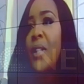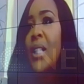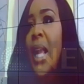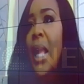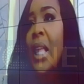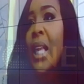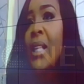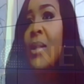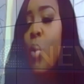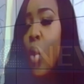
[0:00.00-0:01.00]
I think it's
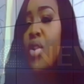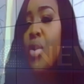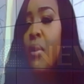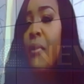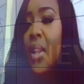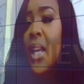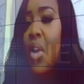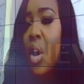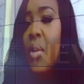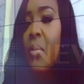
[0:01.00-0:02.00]
what's good for the economy.